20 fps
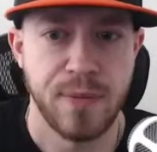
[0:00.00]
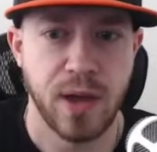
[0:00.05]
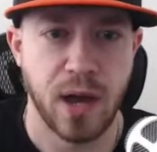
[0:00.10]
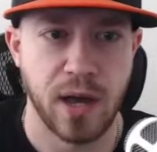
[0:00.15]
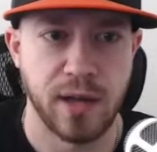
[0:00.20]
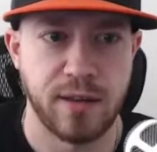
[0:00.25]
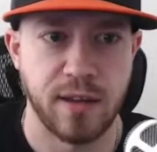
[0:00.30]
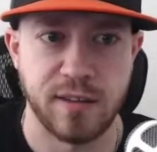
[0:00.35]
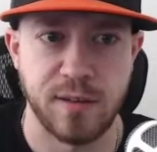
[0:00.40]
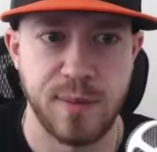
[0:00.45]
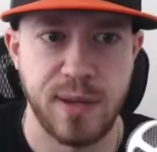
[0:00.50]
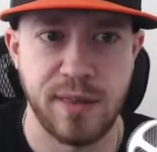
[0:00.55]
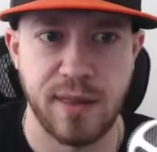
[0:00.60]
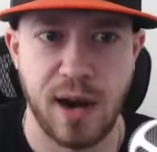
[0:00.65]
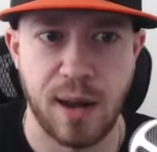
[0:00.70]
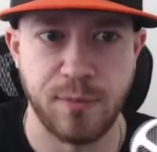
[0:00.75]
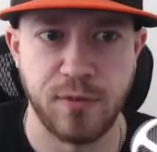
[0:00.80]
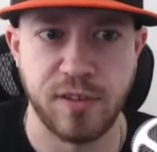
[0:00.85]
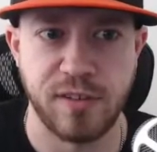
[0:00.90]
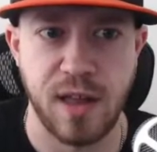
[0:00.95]
It doesn't mean that
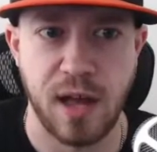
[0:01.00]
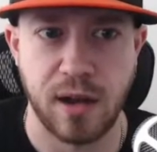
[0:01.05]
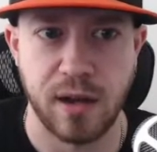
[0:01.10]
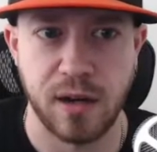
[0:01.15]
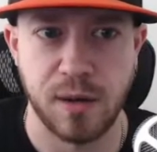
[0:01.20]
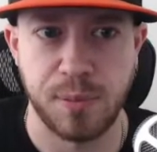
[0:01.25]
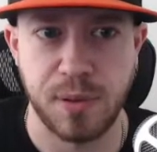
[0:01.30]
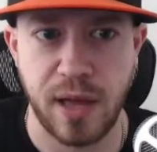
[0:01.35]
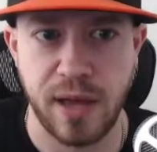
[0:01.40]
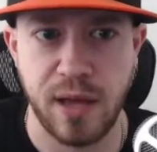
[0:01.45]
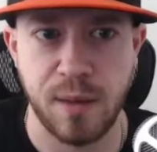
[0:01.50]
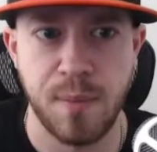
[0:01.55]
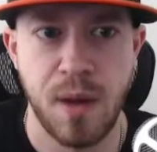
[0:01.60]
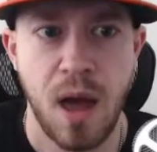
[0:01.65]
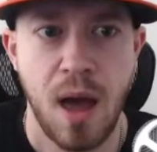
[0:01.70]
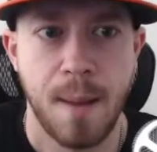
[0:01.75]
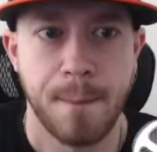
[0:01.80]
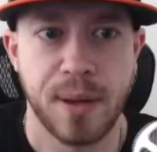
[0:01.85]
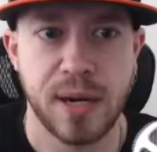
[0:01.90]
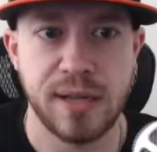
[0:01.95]
I'm just not going to play him,
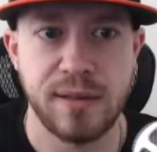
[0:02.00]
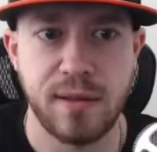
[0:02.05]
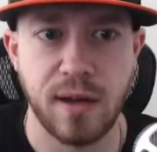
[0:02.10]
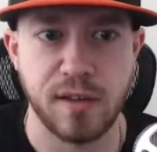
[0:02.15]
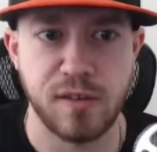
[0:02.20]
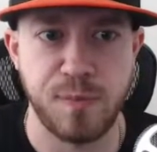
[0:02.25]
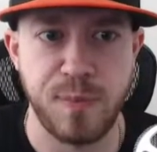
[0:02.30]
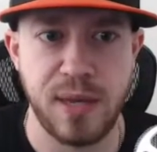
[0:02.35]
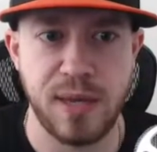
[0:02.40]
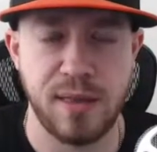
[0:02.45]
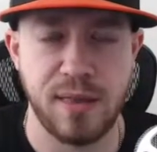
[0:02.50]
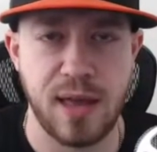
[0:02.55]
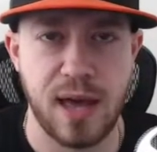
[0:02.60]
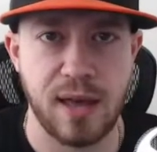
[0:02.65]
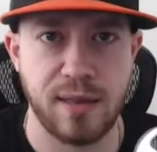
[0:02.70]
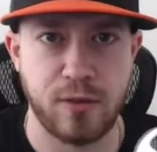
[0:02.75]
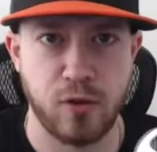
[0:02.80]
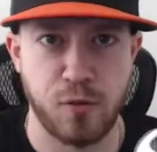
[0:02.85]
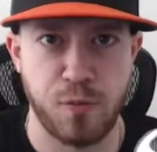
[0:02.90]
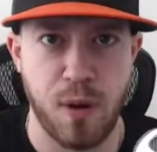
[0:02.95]
but it does mean
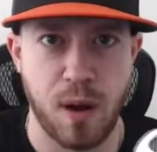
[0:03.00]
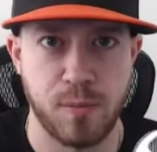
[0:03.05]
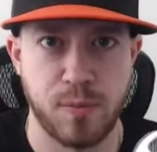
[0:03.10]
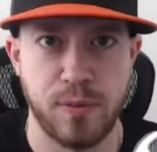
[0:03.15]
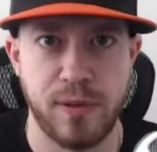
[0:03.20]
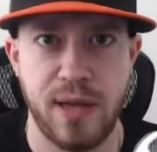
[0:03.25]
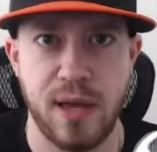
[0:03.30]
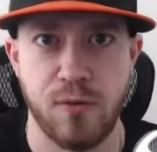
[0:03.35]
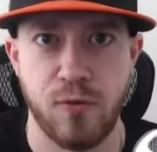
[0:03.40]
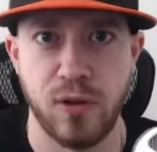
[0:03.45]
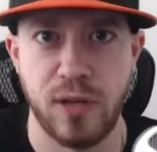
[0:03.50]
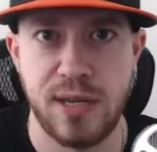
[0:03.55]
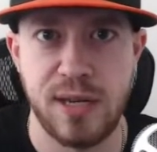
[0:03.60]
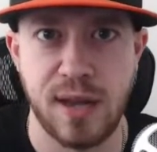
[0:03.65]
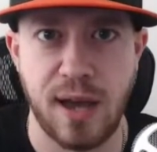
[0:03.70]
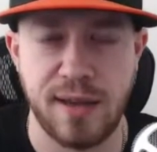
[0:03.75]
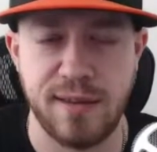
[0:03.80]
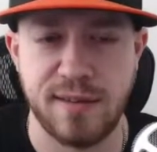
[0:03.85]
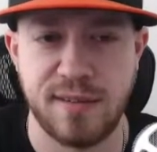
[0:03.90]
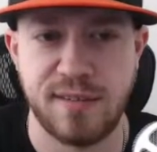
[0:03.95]
that there's probably a really
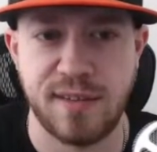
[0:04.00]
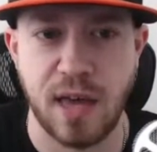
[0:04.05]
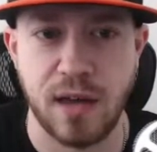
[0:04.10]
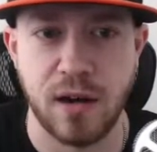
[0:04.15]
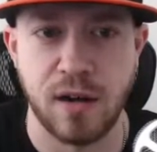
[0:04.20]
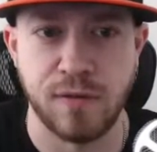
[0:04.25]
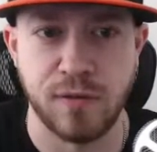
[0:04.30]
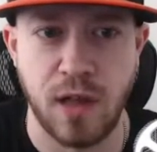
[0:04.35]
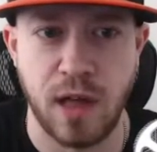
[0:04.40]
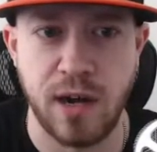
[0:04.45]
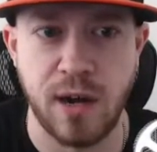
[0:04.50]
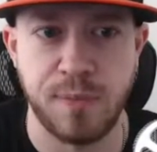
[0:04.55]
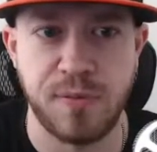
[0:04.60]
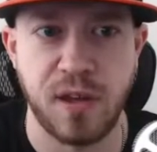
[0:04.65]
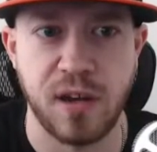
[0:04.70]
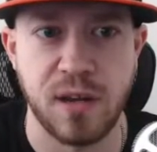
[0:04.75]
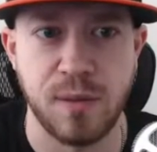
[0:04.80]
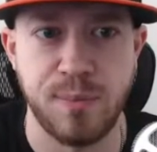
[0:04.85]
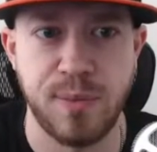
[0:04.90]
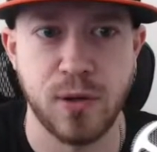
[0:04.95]
nice set of lineups
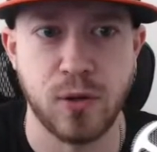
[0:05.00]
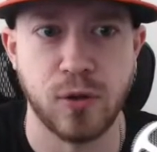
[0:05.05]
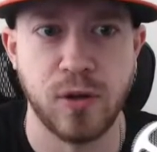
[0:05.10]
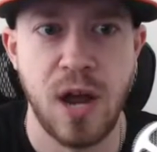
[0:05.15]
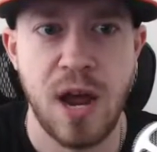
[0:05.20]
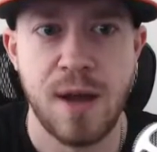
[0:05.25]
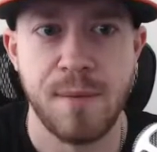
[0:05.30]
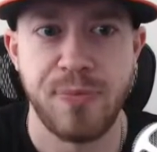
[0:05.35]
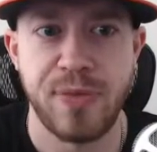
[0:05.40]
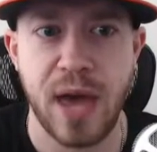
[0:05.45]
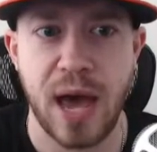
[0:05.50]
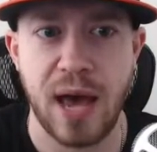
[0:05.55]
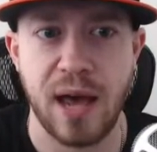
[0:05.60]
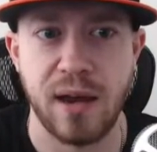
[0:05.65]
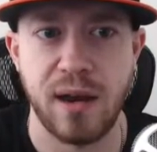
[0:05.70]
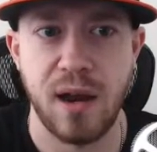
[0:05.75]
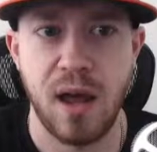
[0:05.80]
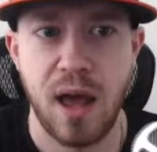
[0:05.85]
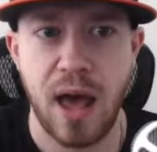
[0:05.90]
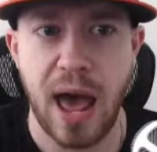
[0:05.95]
I can build
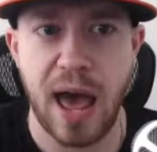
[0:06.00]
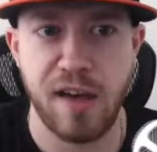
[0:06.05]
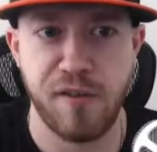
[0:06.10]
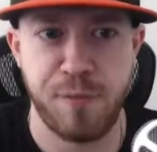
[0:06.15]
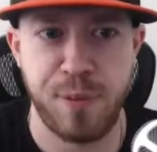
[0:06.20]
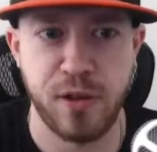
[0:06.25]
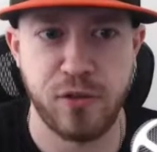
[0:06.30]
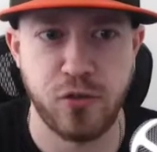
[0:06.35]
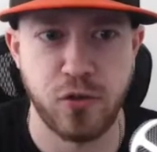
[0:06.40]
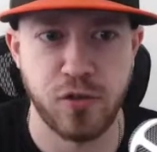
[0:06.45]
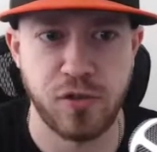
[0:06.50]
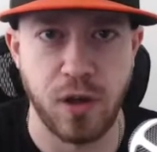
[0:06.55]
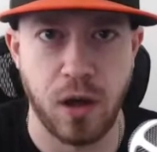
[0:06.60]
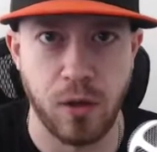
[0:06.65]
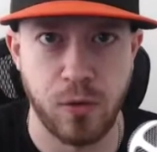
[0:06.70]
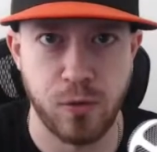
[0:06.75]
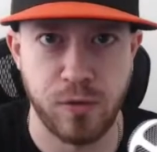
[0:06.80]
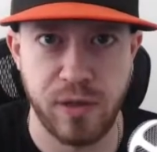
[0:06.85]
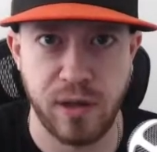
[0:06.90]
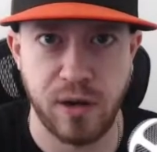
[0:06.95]
that have pitchers
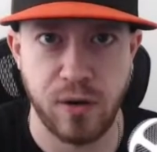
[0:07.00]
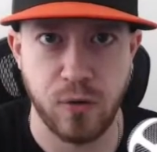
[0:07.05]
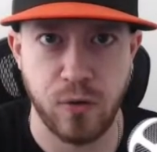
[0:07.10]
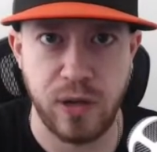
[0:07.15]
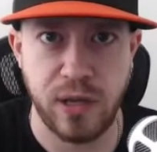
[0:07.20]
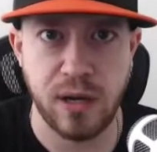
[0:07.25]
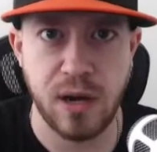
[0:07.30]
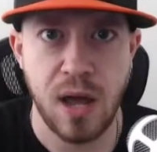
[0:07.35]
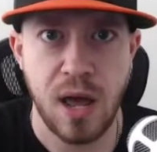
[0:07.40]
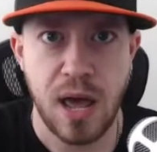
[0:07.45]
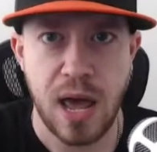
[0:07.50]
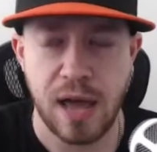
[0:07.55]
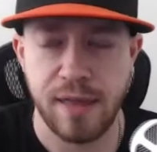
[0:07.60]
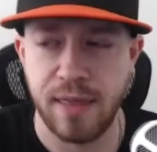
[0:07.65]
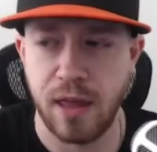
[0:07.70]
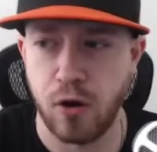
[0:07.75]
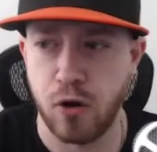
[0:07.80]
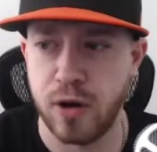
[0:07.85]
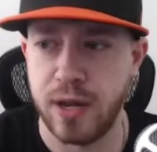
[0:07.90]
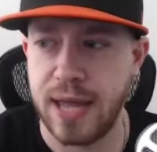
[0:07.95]
other than Green and
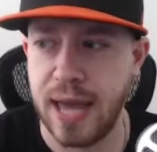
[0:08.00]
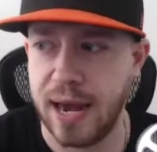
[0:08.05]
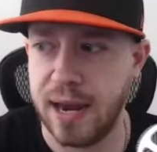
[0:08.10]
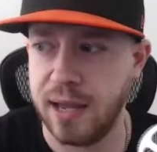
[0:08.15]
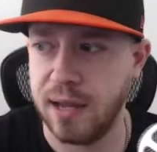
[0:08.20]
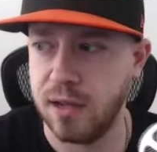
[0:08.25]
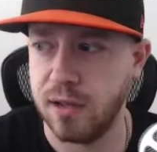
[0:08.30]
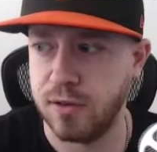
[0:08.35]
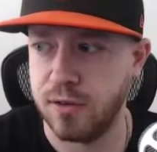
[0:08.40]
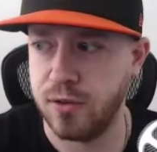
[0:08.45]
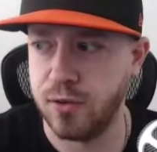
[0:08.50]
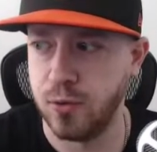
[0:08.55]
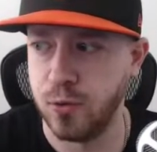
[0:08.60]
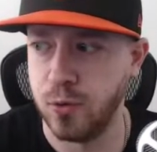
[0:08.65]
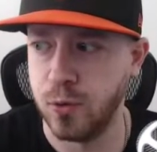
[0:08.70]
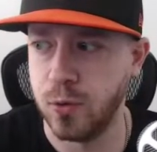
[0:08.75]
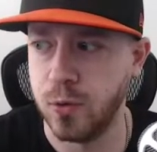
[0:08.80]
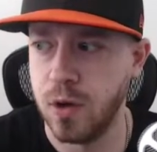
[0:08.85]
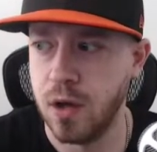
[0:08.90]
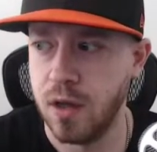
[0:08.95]
then are getting
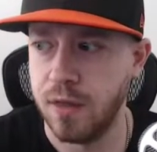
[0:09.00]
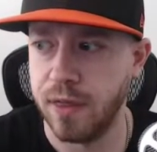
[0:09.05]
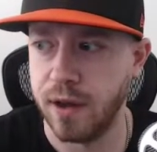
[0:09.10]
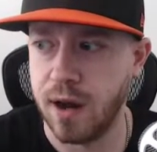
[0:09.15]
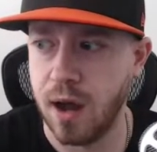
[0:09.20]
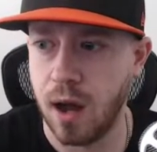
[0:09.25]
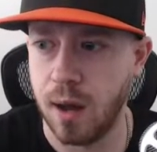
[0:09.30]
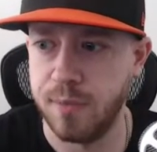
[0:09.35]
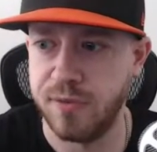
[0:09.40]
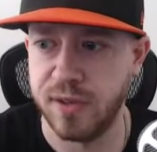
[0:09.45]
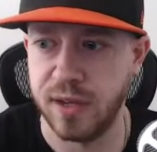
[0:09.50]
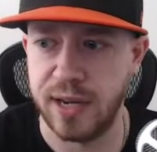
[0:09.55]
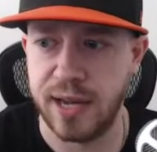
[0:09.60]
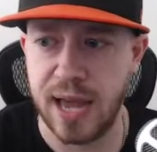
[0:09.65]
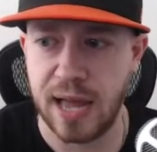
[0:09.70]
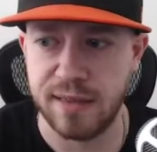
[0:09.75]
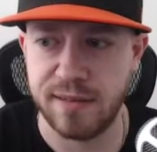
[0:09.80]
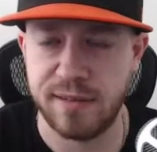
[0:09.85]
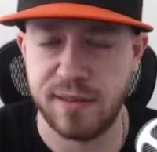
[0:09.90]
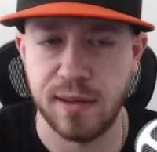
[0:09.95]
to the Cubs
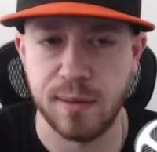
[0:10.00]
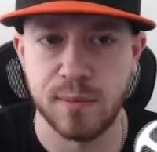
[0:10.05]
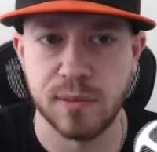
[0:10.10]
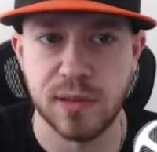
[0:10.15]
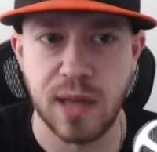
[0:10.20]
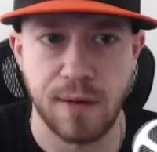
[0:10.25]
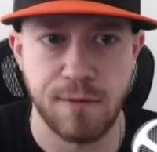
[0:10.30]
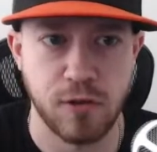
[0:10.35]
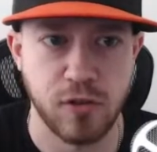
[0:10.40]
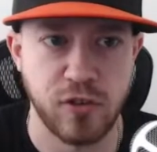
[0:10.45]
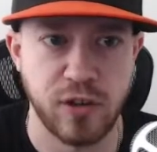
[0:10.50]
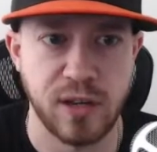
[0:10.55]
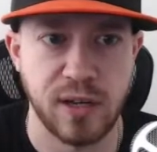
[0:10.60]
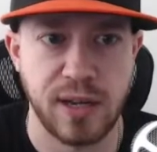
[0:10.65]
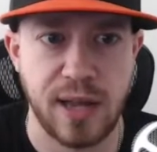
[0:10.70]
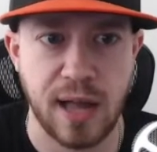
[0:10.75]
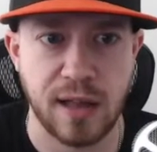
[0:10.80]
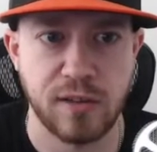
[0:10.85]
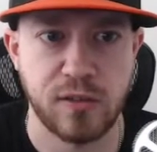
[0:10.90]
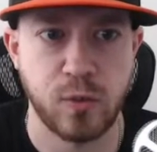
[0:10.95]
against him, leveraging
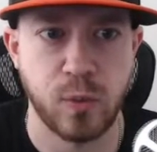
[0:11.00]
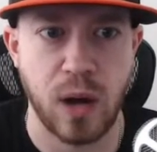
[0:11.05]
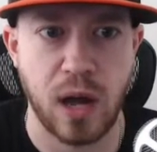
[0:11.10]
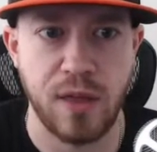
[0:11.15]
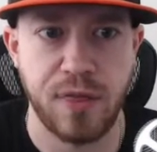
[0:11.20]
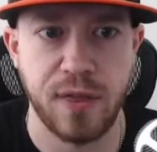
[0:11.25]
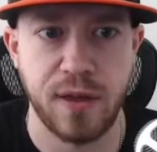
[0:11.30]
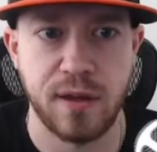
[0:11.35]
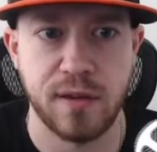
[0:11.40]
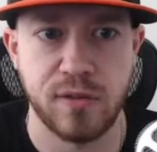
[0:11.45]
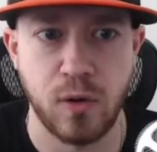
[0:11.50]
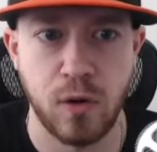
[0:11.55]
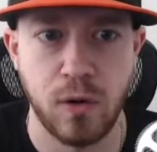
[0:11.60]
against what I think is an